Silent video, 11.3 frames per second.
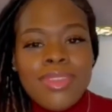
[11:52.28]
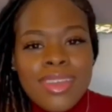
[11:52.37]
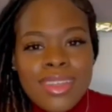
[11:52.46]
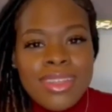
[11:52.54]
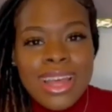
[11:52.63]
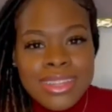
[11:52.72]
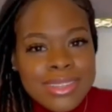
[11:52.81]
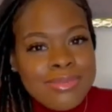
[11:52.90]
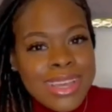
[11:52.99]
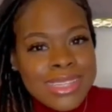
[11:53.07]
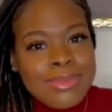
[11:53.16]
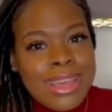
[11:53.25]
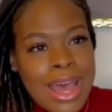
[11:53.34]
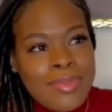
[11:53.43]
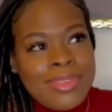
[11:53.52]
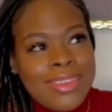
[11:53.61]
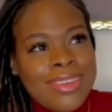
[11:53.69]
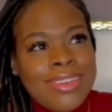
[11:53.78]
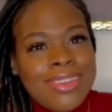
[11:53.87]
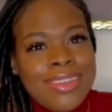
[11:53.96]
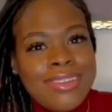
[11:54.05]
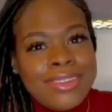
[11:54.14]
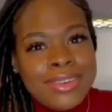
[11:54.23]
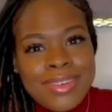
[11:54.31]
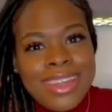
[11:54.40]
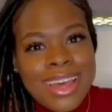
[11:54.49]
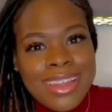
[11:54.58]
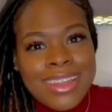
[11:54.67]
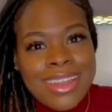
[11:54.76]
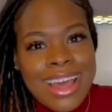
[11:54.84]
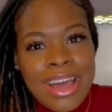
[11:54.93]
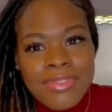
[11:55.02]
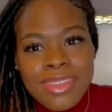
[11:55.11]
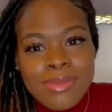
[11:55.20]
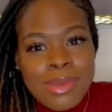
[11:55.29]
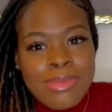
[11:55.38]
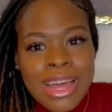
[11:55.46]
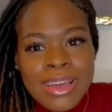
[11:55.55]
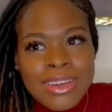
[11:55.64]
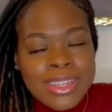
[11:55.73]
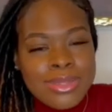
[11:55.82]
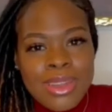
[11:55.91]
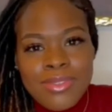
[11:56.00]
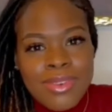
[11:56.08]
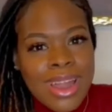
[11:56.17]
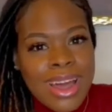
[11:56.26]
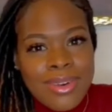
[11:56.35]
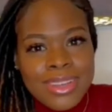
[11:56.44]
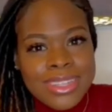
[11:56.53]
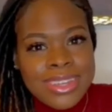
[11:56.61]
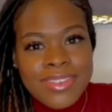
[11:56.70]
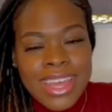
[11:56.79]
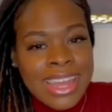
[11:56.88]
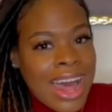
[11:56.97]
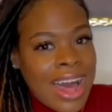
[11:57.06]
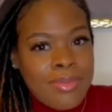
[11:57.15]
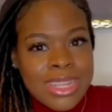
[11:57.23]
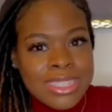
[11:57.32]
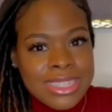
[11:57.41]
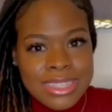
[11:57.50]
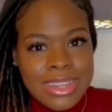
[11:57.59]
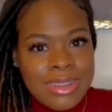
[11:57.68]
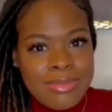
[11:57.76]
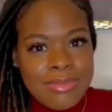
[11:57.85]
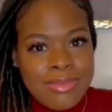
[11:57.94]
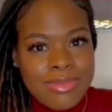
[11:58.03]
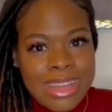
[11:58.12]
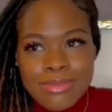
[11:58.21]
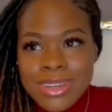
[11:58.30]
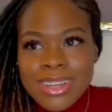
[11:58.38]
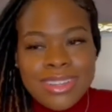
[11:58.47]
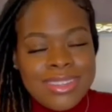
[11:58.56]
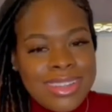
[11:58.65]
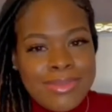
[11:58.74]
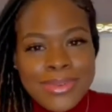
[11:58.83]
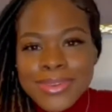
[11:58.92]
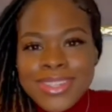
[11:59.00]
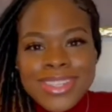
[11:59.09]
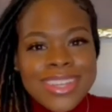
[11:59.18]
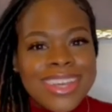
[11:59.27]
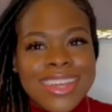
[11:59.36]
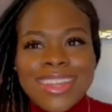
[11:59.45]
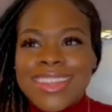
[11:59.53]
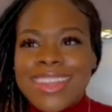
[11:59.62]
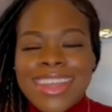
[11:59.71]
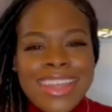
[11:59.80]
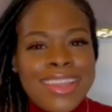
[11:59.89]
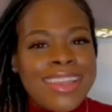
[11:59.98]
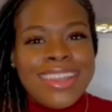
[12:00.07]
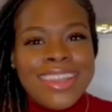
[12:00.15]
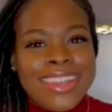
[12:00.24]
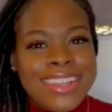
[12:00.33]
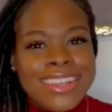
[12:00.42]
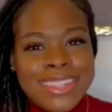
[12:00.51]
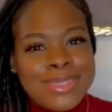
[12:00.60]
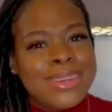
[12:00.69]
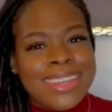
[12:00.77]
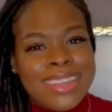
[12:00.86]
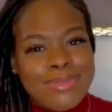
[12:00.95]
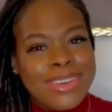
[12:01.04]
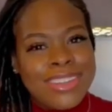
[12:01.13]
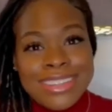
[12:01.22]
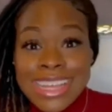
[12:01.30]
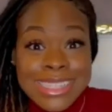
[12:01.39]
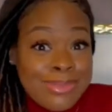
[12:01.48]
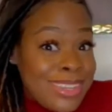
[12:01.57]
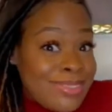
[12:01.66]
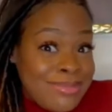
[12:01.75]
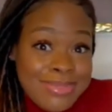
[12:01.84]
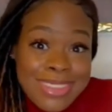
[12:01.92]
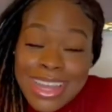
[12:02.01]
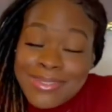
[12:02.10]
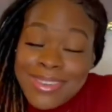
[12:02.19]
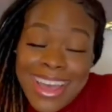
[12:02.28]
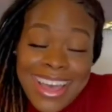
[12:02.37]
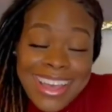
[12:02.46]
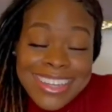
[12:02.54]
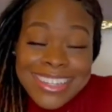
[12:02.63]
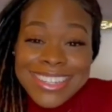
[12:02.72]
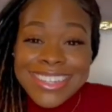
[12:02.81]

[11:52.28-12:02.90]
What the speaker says: that's what makes me happy. Doing that after maybe like a good 24 hours of getting that out of my system, I'm good. I'm Gucci again. And it's weird, but that's me. Life of Ash.